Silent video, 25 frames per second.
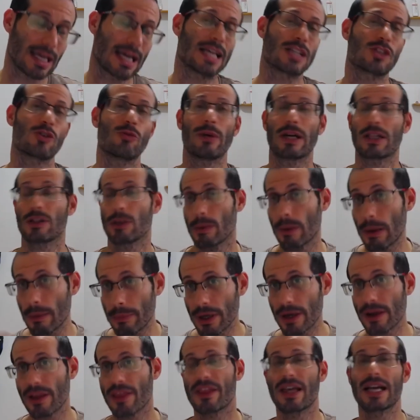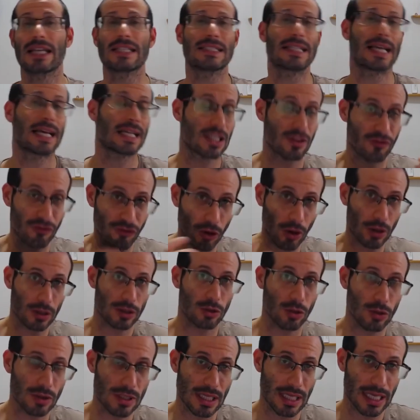As you might remember, that's the
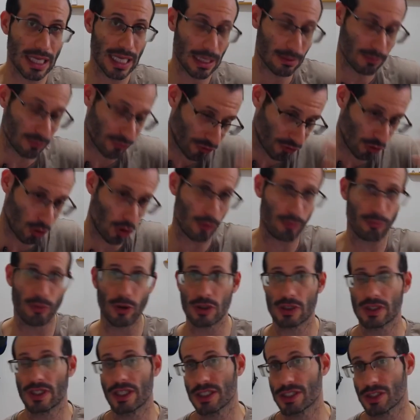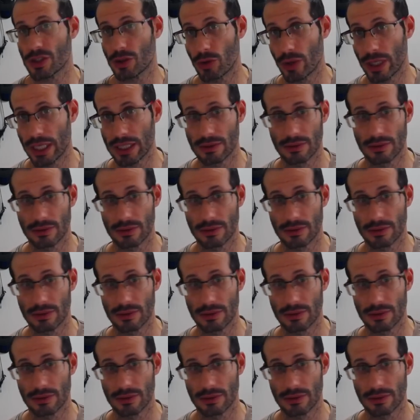default username for PostgreSQL.